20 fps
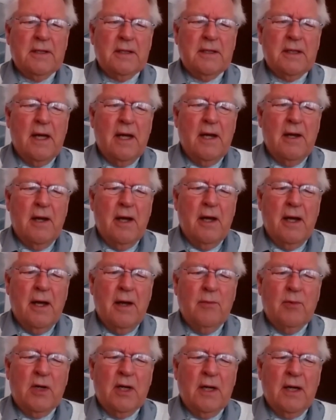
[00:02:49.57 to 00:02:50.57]
I
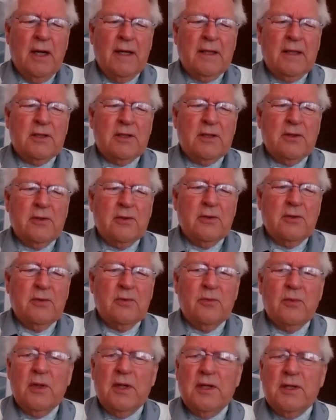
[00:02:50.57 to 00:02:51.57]
would like to,
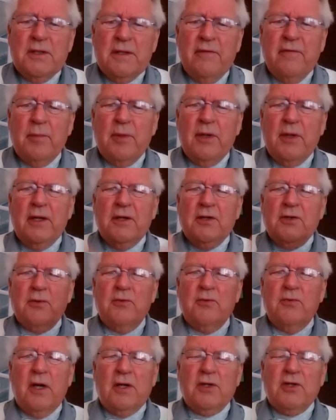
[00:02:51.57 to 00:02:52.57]
whereas everybody else
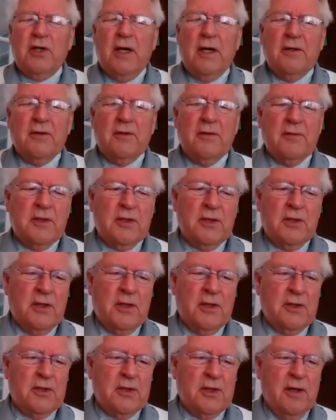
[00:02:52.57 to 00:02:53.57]
would rush out of the
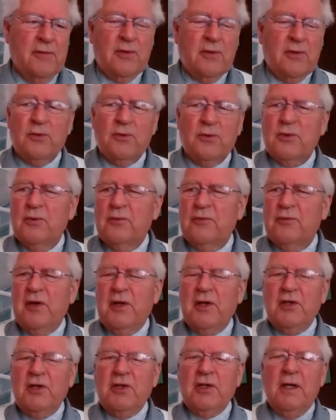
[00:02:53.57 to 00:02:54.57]
church after it was all
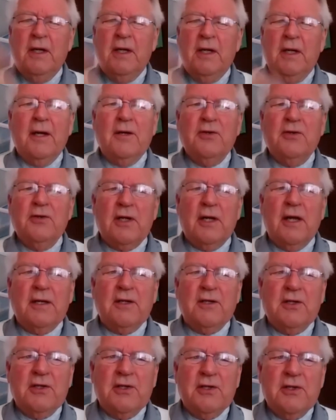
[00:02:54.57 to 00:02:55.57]
finished, I used to
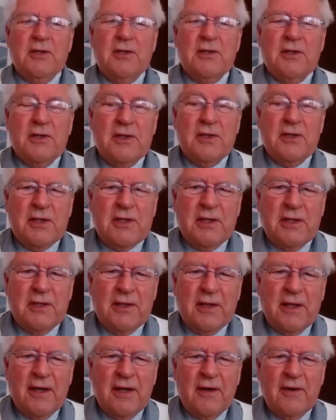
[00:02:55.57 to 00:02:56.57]
like to sit
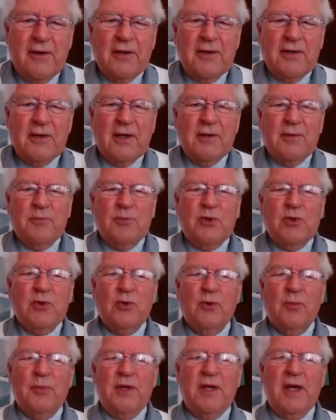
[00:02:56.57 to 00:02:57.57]
in there and
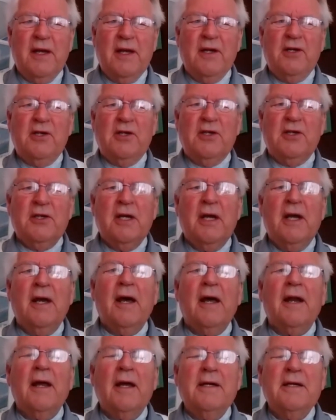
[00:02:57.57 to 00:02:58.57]
absorb the energies.
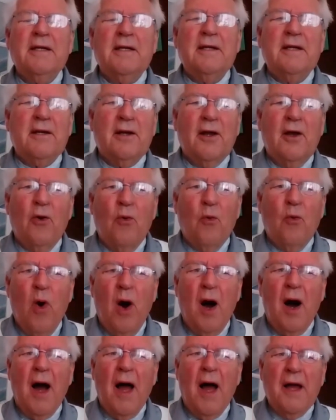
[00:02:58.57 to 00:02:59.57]
And I didn't know
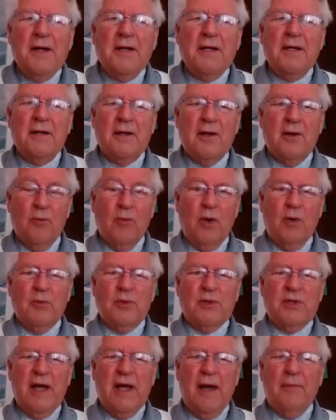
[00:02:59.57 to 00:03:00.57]
why, I didn't know what
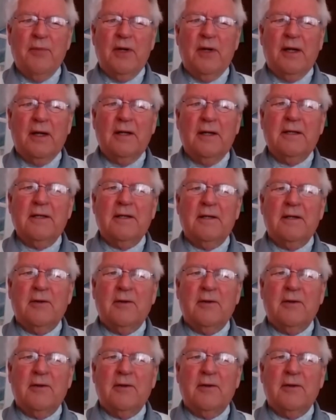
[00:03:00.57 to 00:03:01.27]
was happening, I didn't know